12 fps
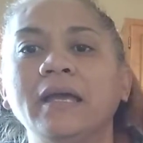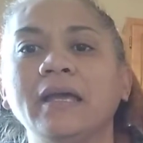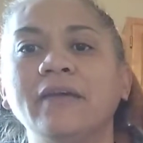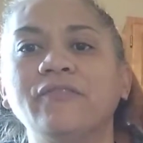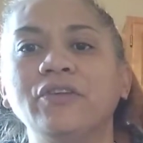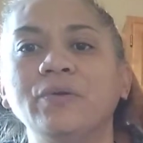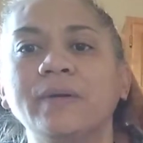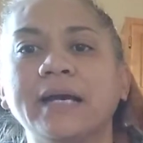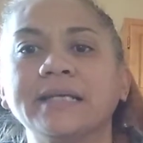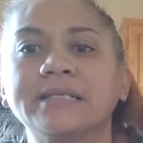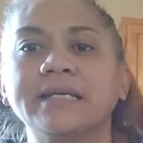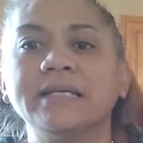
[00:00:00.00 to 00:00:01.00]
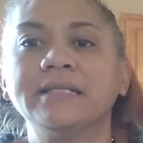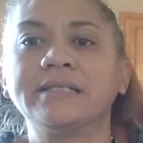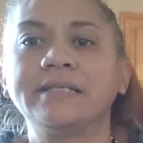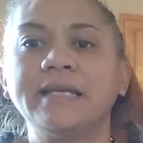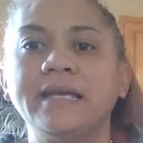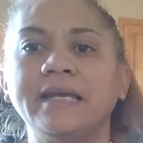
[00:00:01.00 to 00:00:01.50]
if you guys can
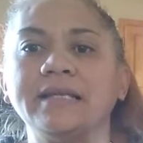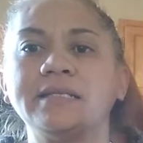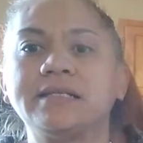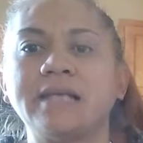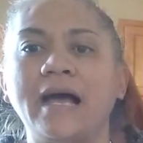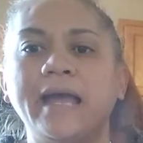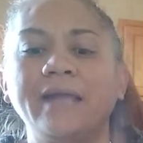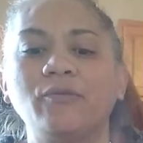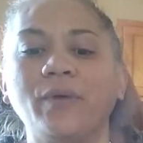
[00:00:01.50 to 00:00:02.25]
see inside